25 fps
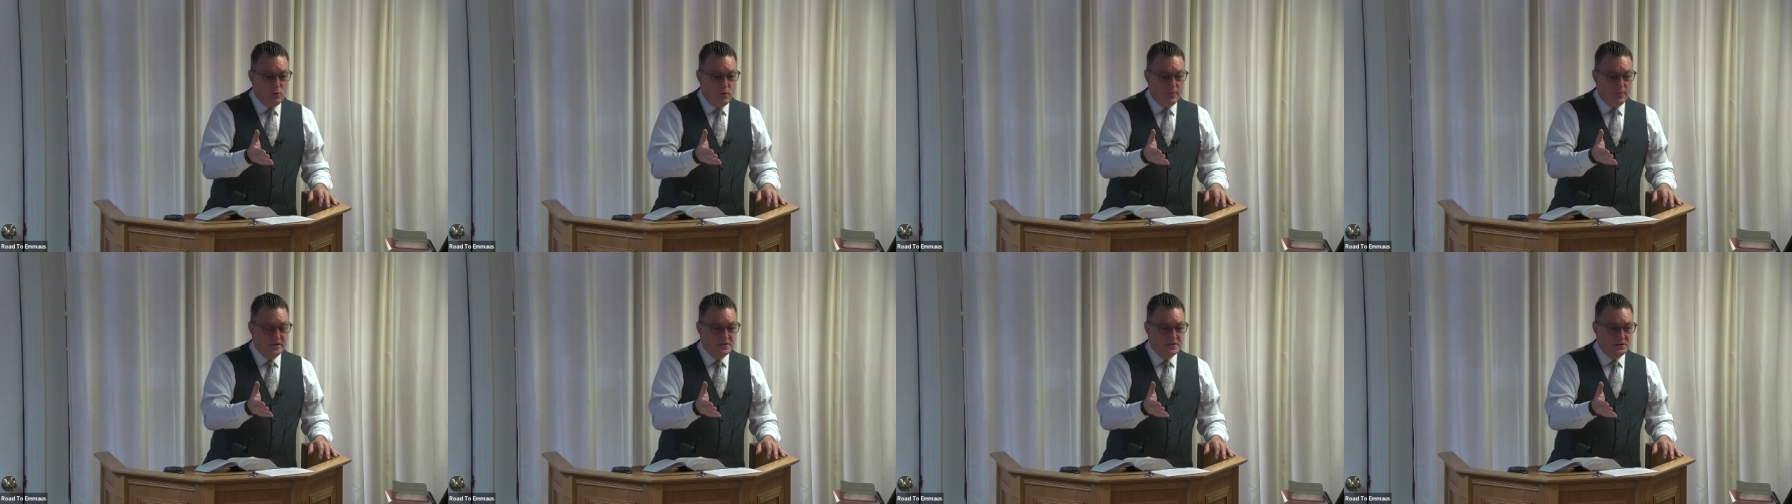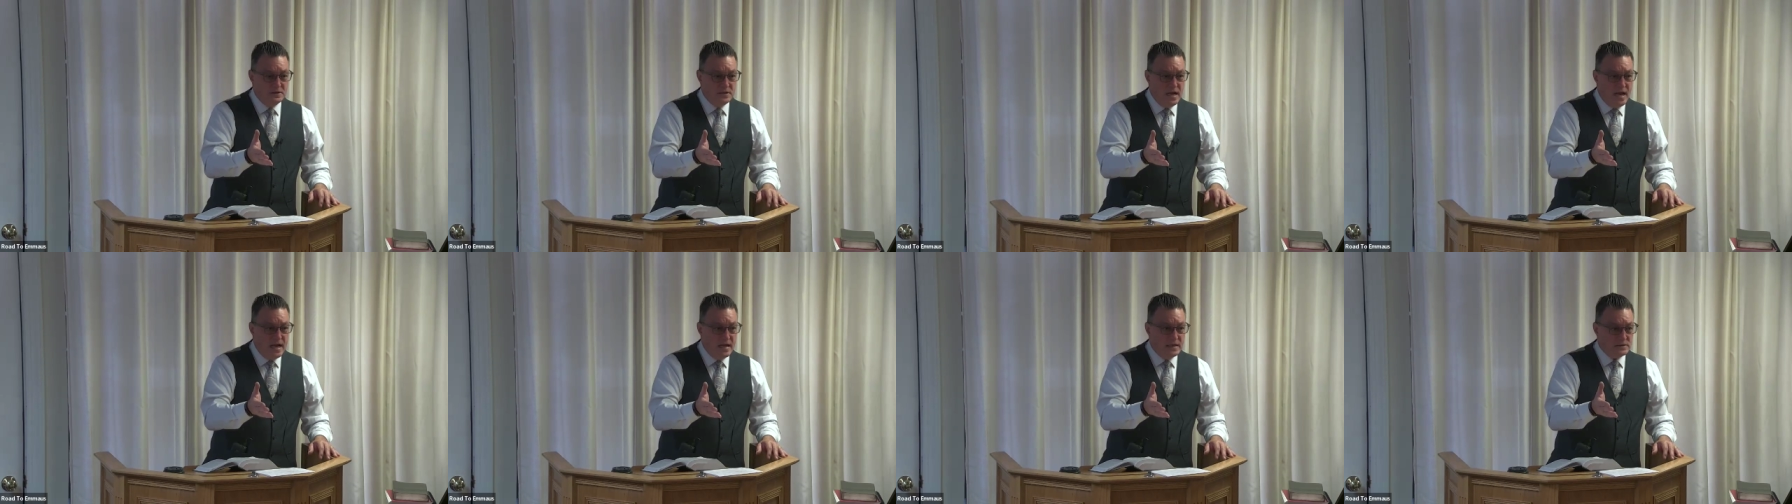
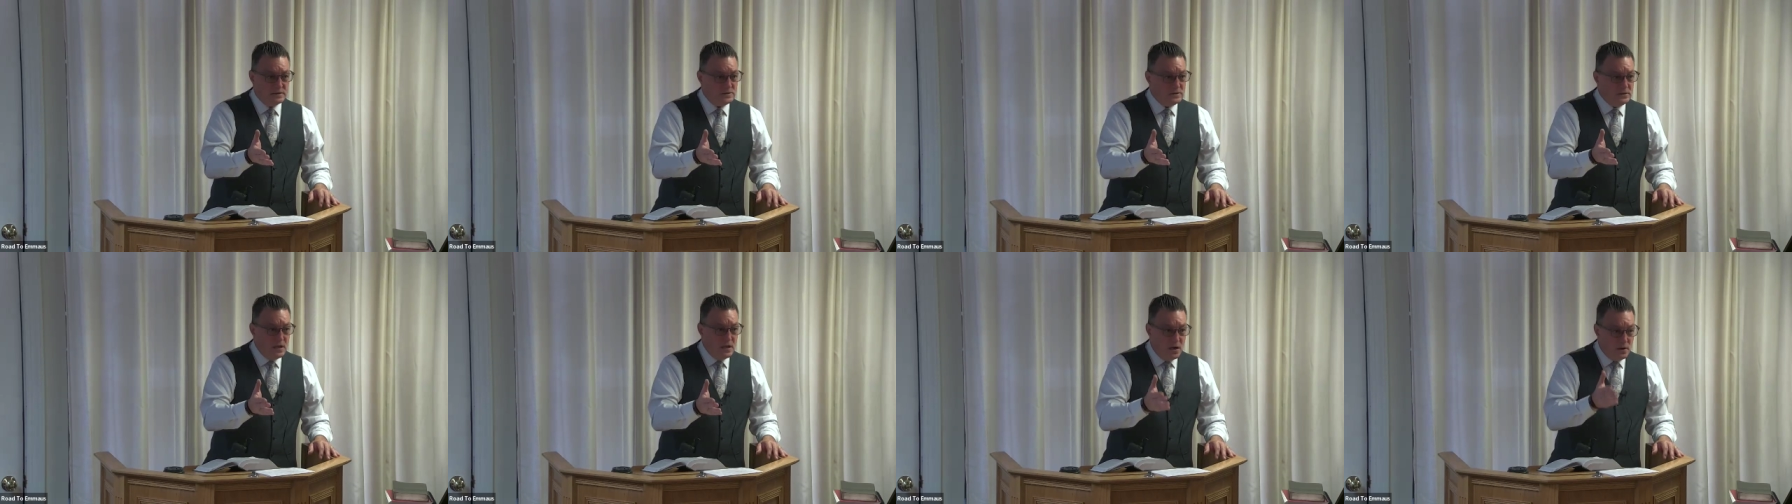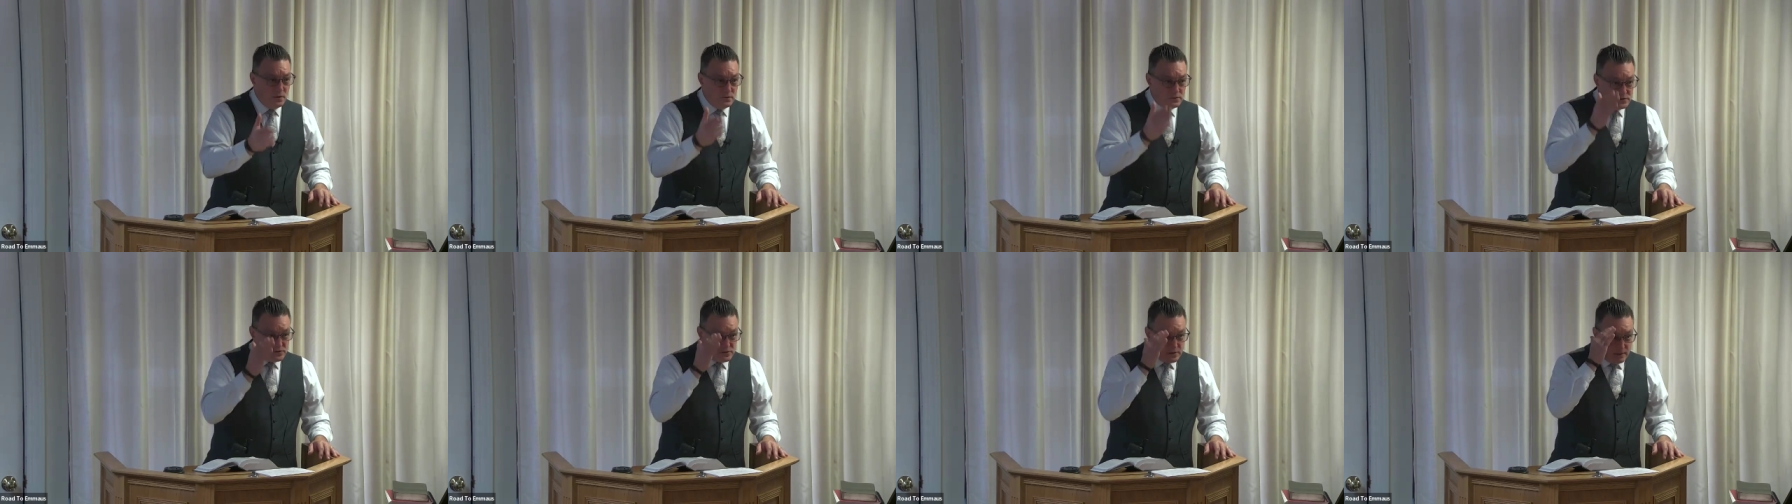woman's nuts.
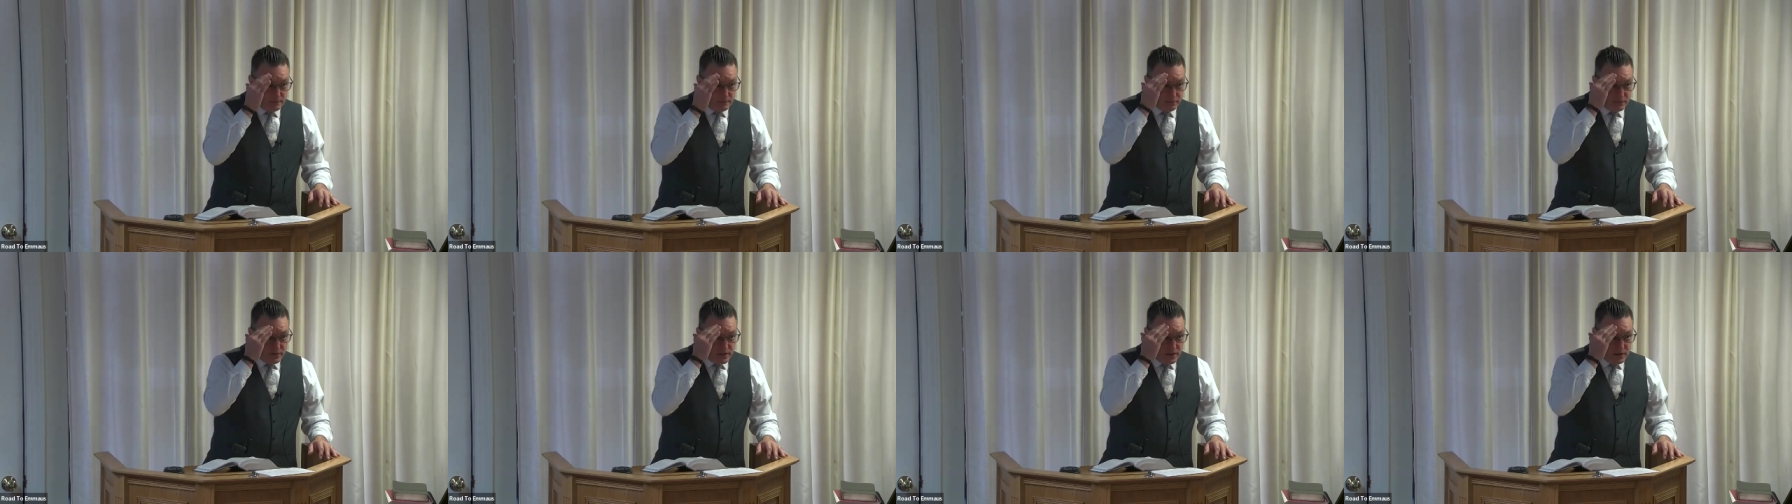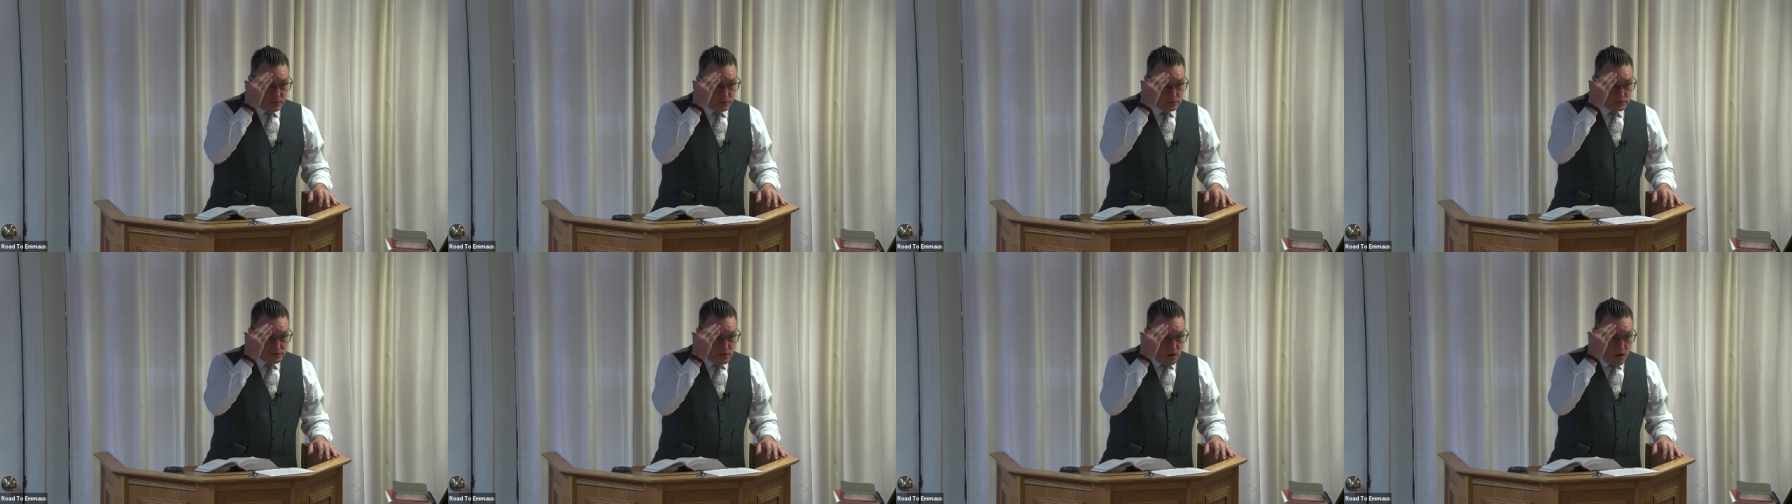No,
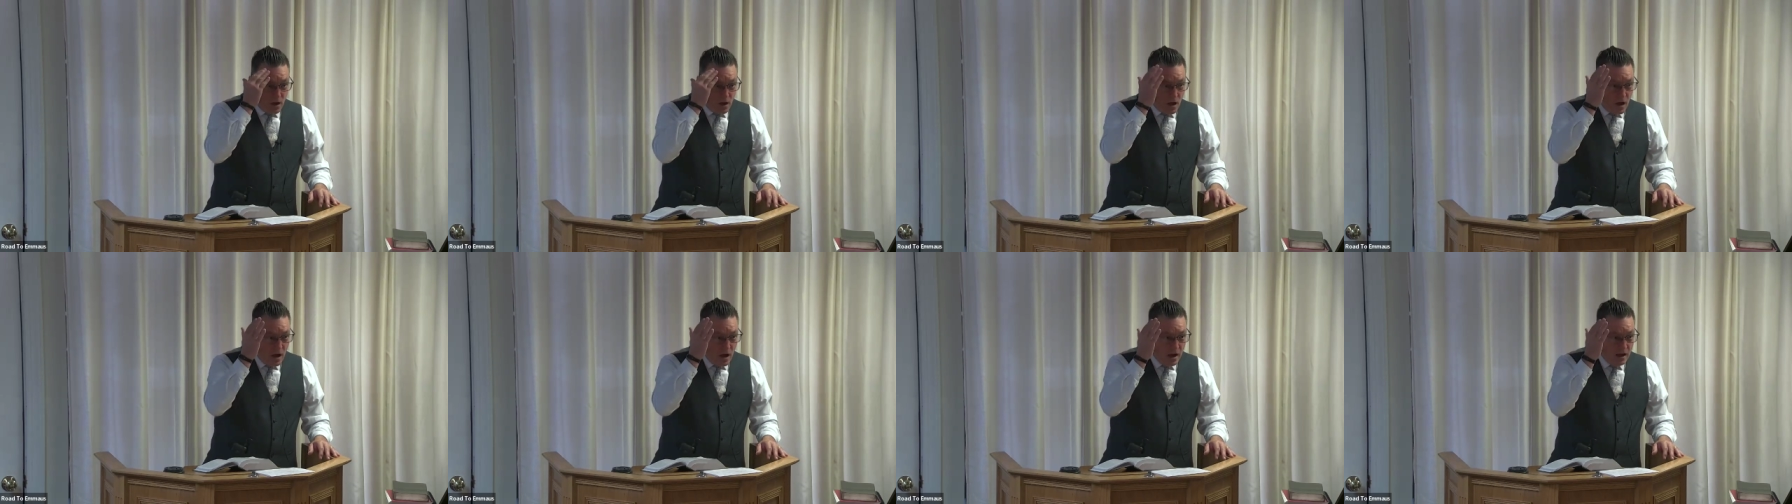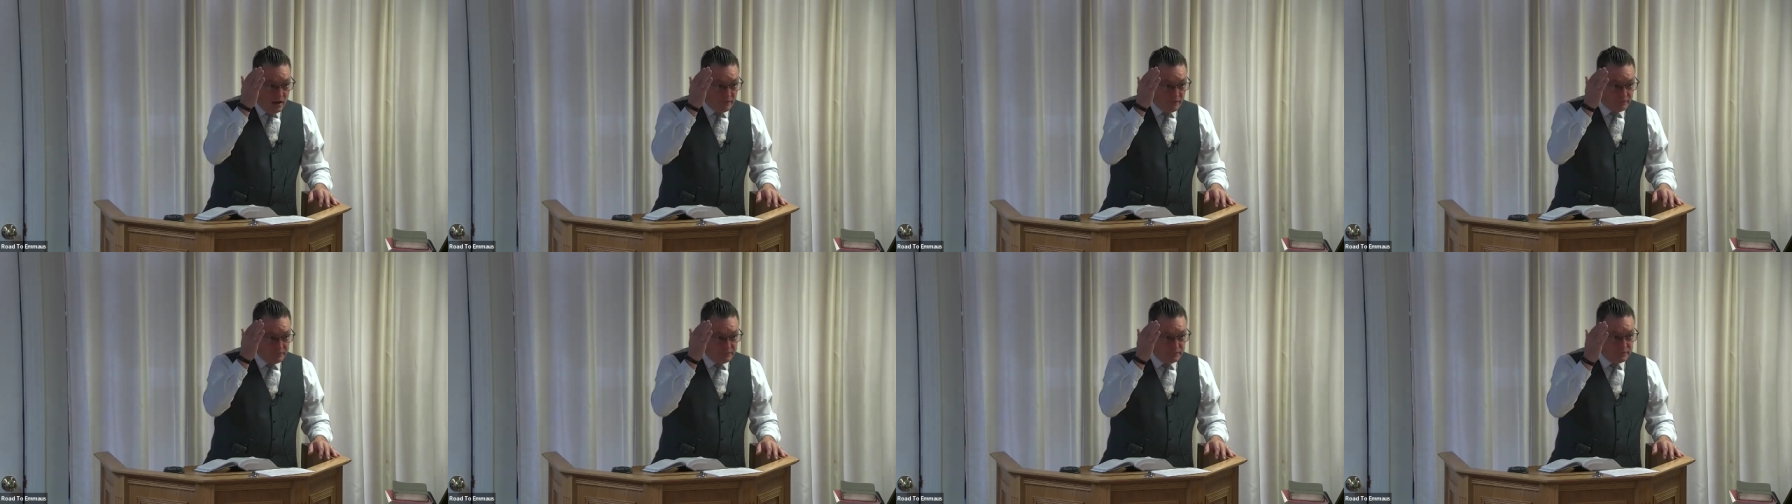something was
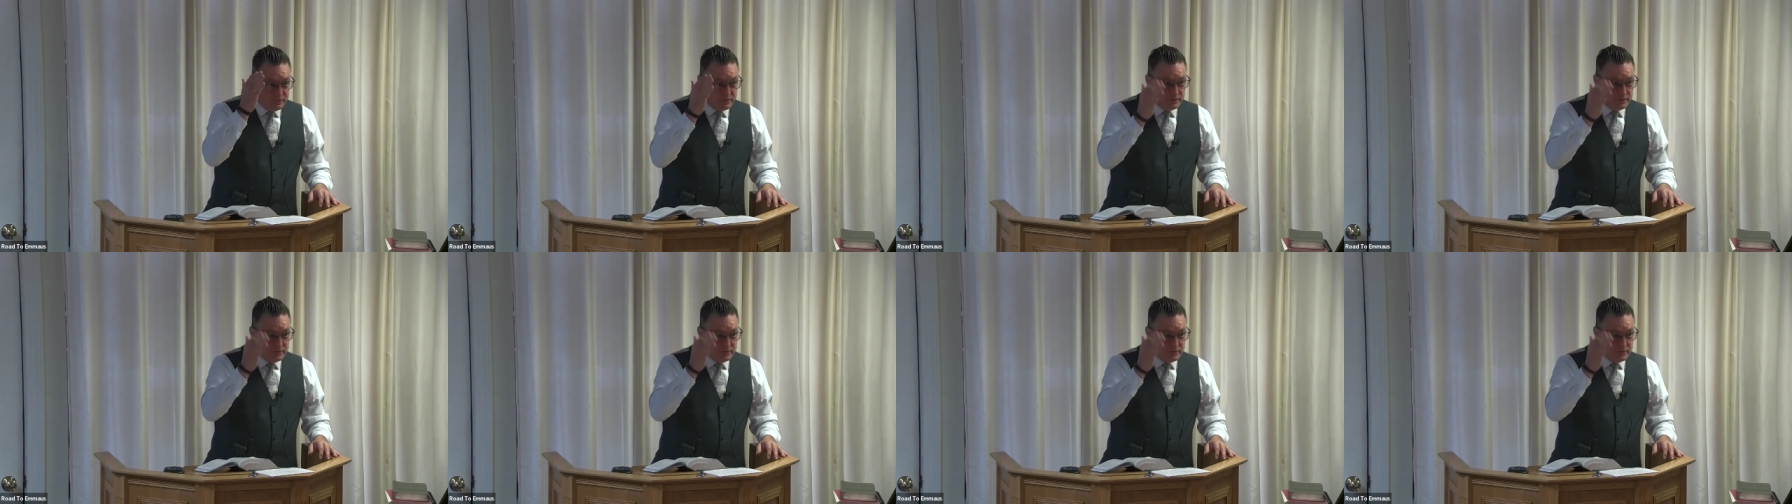off.